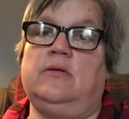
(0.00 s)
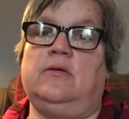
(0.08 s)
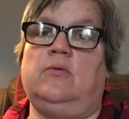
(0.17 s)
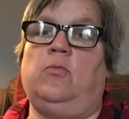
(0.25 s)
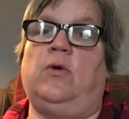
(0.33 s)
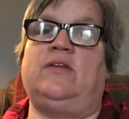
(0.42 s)

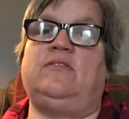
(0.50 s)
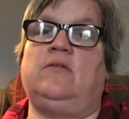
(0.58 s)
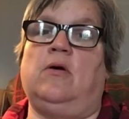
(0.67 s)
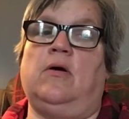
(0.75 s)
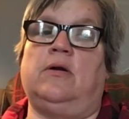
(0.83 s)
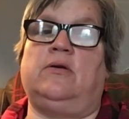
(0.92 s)
ways to
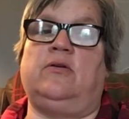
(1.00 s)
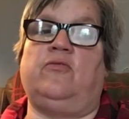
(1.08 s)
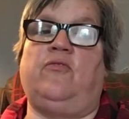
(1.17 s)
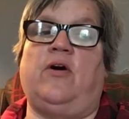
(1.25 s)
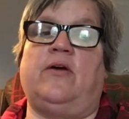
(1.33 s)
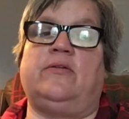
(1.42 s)
honor your
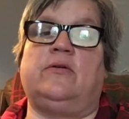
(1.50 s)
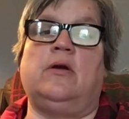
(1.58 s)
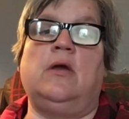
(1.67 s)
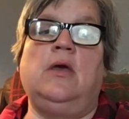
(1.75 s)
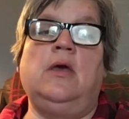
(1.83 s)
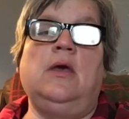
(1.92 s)
father.
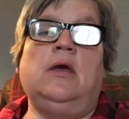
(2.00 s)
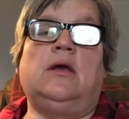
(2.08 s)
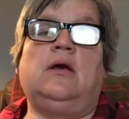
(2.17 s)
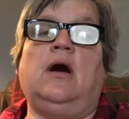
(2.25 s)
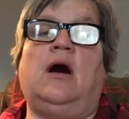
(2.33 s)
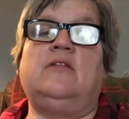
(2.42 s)

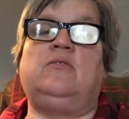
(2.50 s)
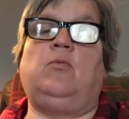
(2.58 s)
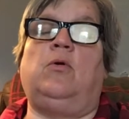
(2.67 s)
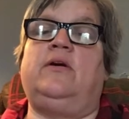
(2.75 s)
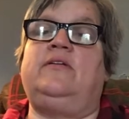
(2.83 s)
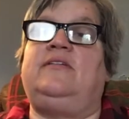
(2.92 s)
God's
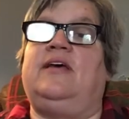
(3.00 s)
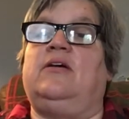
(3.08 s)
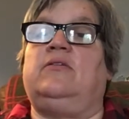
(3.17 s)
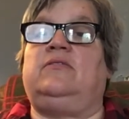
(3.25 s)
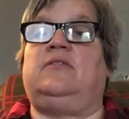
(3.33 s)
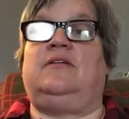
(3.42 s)
word
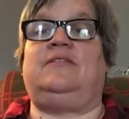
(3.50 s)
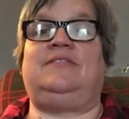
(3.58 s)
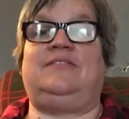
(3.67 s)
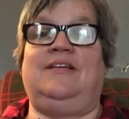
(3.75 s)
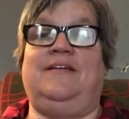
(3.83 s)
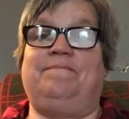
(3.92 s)
tells
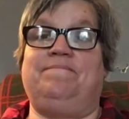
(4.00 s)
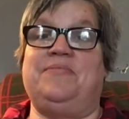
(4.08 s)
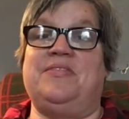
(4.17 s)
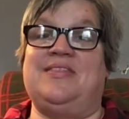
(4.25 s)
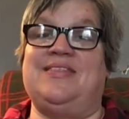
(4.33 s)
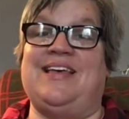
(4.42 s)
us
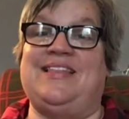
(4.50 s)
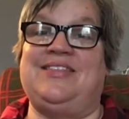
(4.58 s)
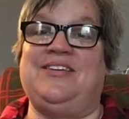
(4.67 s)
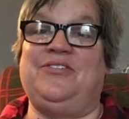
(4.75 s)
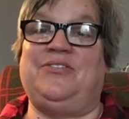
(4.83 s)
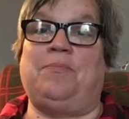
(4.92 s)
that
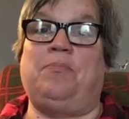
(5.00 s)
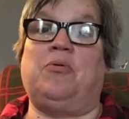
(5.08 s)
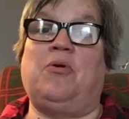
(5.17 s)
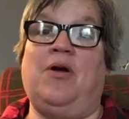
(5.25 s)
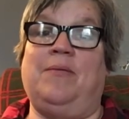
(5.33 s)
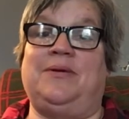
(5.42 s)
there's a
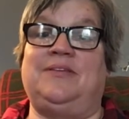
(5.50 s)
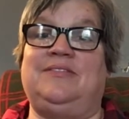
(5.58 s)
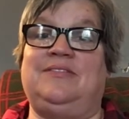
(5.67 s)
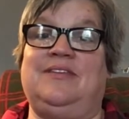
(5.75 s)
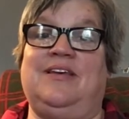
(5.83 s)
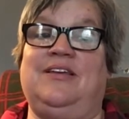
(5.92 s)

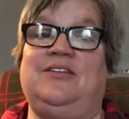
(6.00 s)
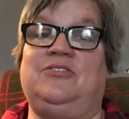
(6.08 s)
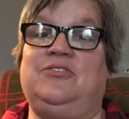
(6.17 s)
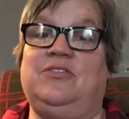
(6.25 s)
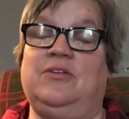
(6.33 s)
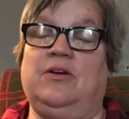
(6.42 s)
promise.
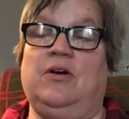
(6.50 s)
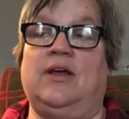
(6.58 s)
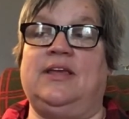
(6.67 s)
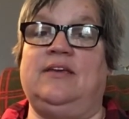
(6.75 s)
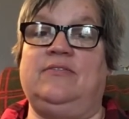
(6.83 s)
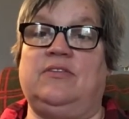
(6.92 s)
To, God
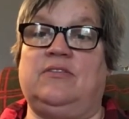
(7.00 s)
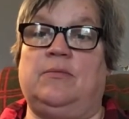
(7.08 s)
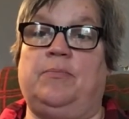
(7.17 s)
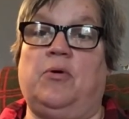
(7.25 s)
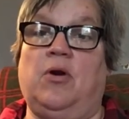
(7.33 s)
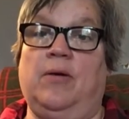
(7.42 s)
gives us a
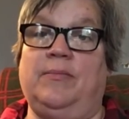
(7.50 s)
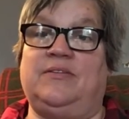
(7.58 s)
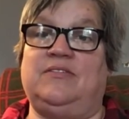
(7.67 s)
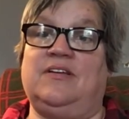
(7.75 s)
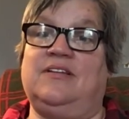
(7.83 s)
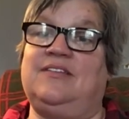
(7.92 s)

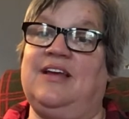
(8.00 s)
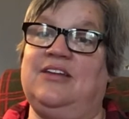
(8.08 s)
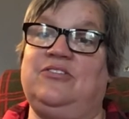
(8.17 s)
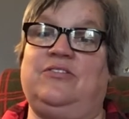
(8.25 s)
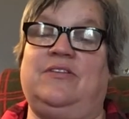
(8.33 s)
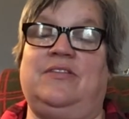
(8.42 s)
promise
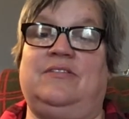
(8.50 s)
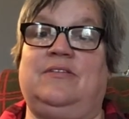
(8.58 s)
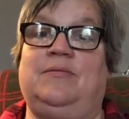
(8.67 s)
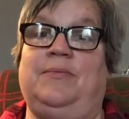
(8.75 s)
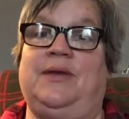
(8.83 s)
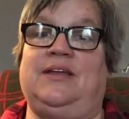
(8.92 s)
attached to this
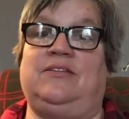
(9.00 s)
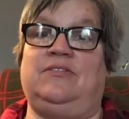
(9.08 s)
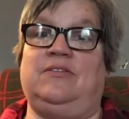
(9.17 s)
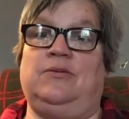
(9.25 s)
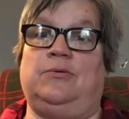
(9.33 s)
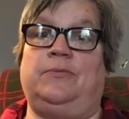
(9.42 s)
command,
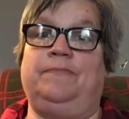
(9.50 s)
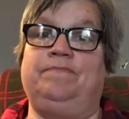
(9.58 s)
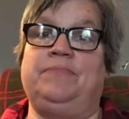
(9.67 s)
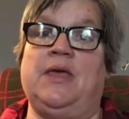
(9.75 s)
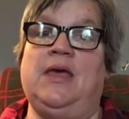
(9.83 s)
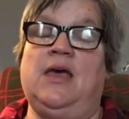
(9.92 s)
too.
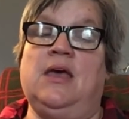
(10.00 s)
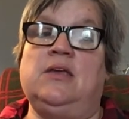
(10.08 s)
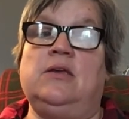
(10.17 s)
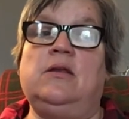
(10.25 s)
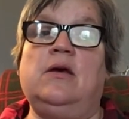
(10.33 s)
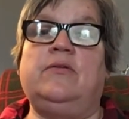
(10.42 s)

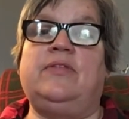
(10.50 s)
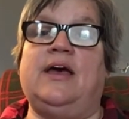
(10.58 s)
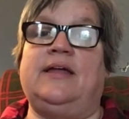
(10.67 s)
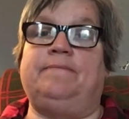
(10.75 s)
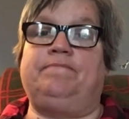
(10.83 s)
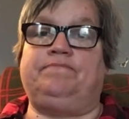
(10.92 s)
You know
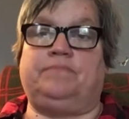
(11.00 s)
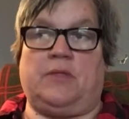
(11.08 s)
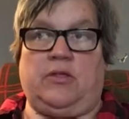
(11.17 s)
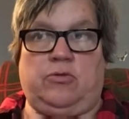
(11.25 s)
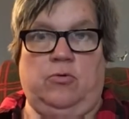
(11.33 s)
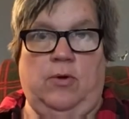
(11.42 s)
that
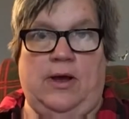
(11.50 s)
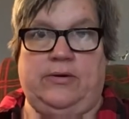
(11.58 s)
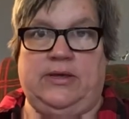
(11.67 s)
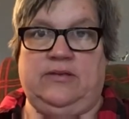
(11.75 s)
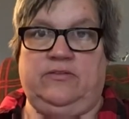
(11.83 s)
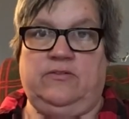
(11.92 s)
throughout
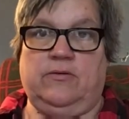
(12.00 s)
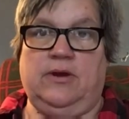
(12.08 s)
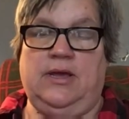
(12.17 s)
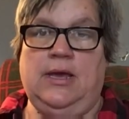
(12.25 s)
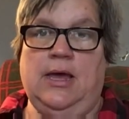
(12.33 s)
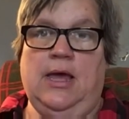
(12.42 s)

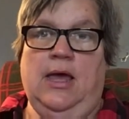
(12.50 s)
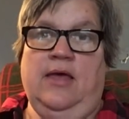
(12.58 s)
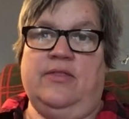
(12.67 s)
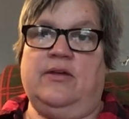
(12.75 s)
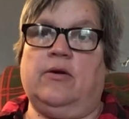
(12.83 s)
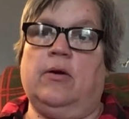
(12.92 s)
history,
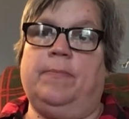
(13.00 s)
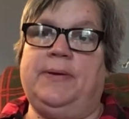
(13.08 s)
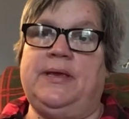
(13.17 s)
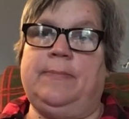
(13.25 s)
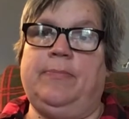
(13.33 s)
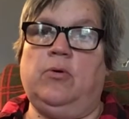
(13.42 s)
there are
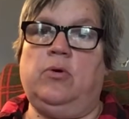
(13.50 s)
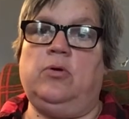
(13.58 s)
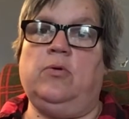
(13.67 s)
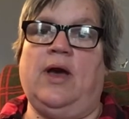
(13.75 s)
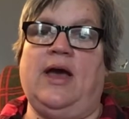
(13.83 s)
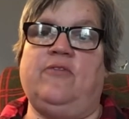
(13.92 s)
people who
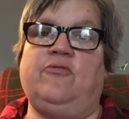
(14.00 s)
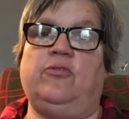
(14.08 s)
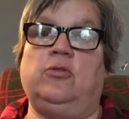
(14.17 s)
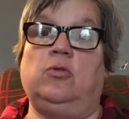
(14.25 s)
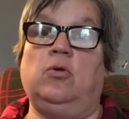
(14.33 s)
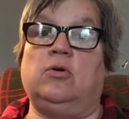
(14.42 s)
have
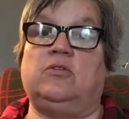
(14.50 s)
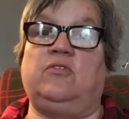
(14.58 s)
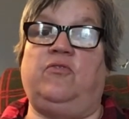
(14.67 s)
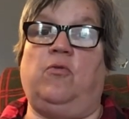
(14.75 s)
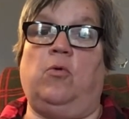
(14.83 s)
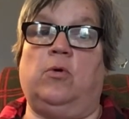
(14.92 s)
looked
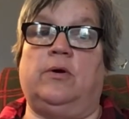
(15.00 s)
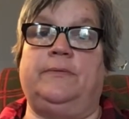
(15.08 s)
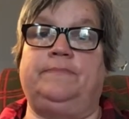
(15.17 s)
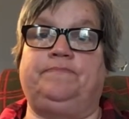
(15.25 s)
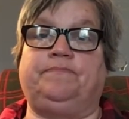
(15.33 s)
for